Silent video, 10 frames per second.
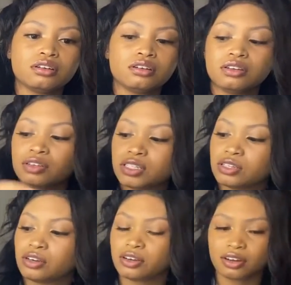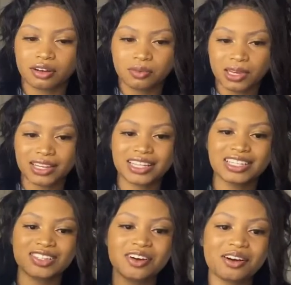And the star card, and we get the
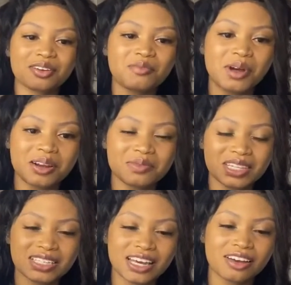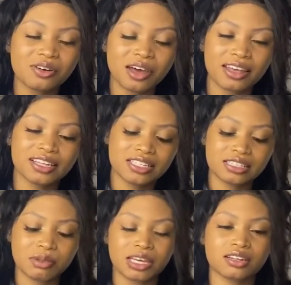star on the bottom of the deck. Okay, this is
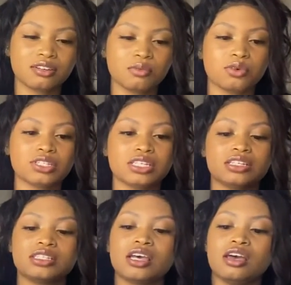making a little more sense.